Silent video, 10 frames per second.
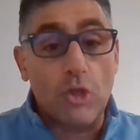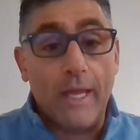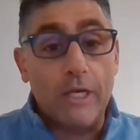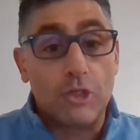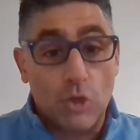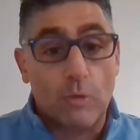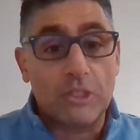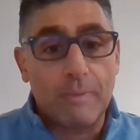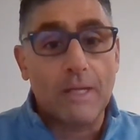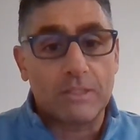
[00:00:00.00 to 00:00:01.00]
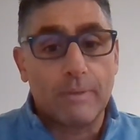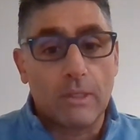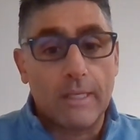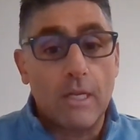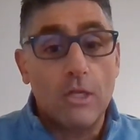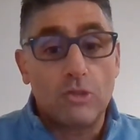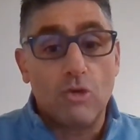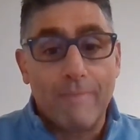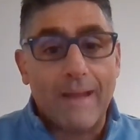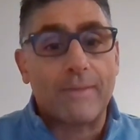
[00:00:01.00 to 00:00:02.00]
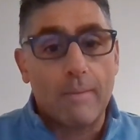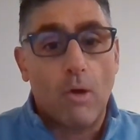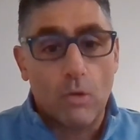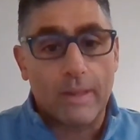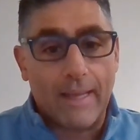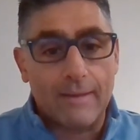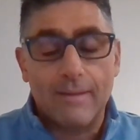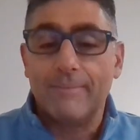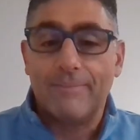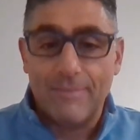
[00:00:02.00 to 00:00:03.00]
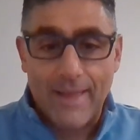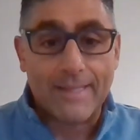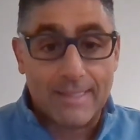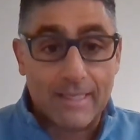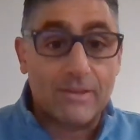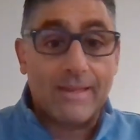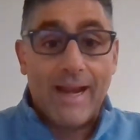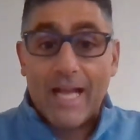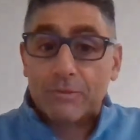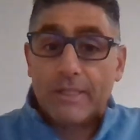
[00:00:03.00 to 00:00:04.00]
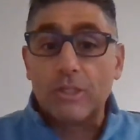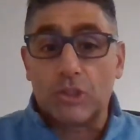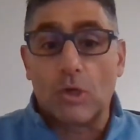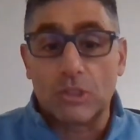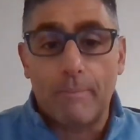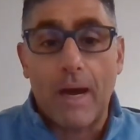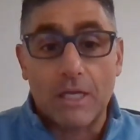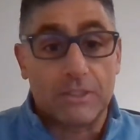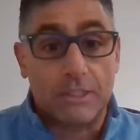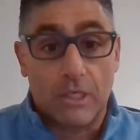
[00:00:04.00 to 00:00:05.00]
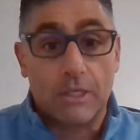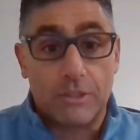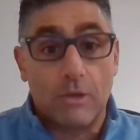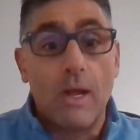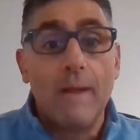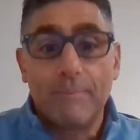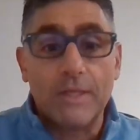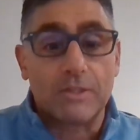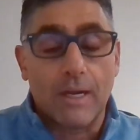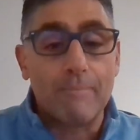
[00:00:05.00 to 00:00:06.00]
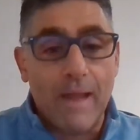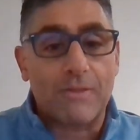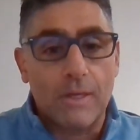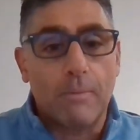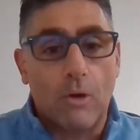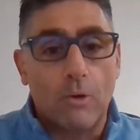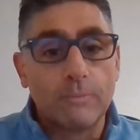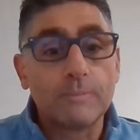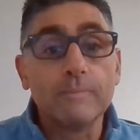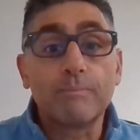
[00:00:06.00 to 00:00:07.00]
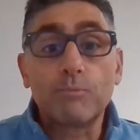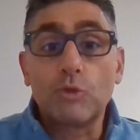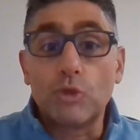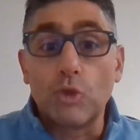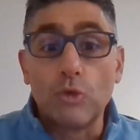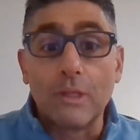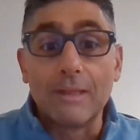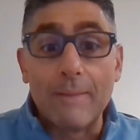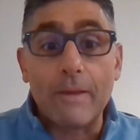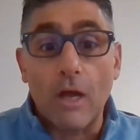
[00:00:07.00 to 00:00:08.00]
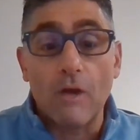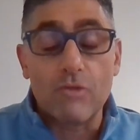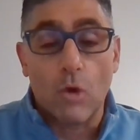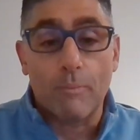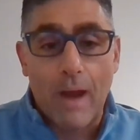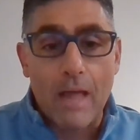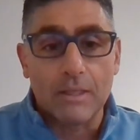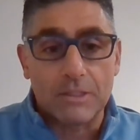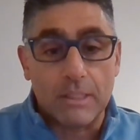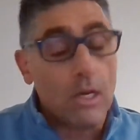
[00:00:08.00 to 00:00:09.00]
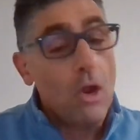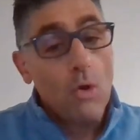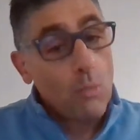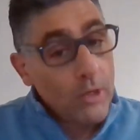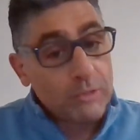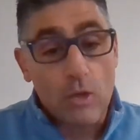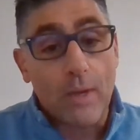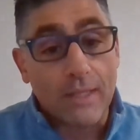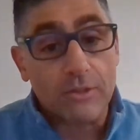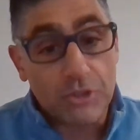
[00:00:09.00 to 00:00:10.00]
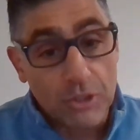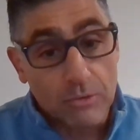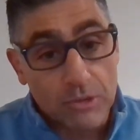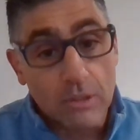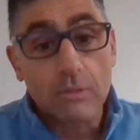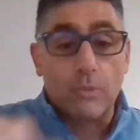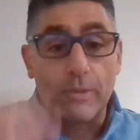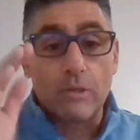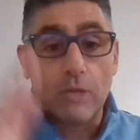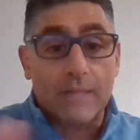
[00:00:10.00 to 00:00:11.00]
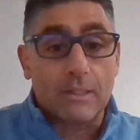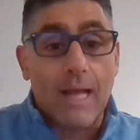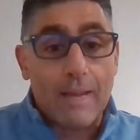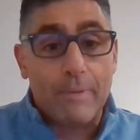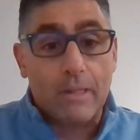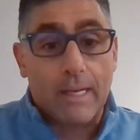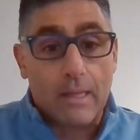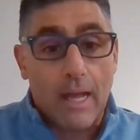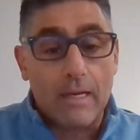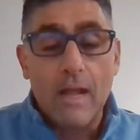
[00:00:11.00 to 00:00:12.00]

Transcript: it is your responsibility to make them whole again. That's it. And that's what the insurance policy is going to do. It's going to make them whole to the limit of your policy, which you get to choose. When you look at the liability line,